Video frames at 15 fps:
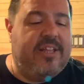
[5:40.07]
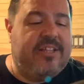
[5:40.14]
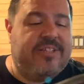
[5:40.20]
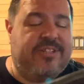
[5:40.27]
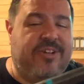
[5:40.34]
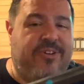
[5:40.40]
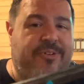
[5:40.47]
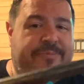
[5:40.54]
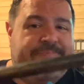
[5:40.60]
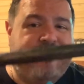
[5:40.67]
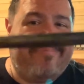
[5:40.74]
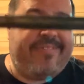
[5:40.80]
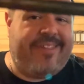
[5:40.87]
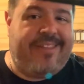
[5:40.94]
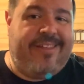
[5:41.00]
So
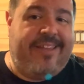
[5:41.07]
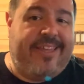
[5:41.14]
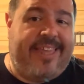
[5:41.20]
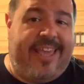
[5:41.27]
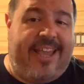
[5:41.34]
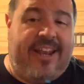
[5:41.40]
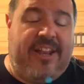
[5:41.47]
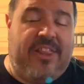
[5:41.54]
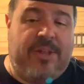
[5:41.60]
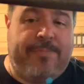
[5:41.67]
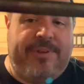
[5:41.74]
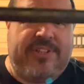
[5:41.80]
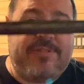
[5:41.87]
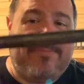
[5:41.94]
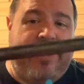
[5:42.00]
again, another
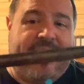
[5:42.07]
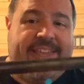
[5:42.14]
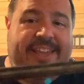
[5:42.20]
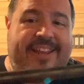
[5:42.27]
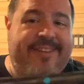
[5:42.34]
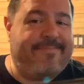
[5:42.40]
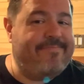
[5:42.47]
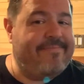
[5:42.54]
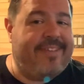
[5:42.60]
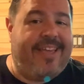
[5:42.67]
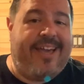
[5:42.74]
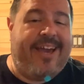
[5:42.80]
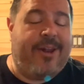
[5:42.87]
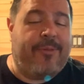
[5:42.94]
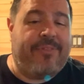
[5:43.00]
piece of my kit
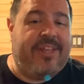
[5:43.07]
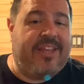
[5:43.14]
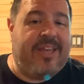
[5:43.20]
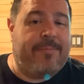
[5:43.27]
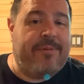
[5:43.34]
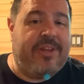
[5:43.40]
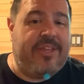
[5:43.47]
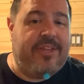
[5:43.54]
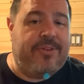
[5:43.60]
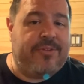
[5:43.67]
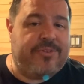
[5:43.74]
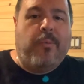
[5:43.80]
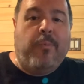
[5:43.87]
I don't think I'm gonna use.